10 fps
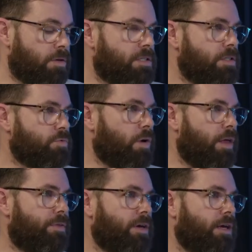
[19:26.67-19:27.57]
is right
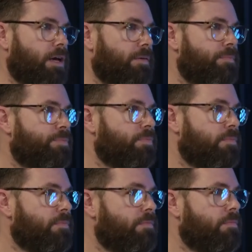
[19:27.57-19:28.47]
thinking.
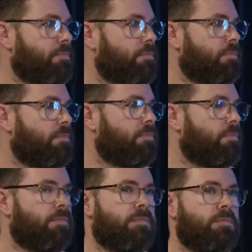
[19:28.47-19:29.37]
There it
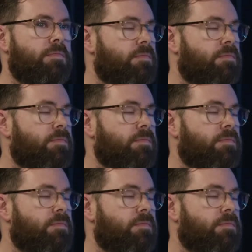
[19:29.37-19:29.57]
is.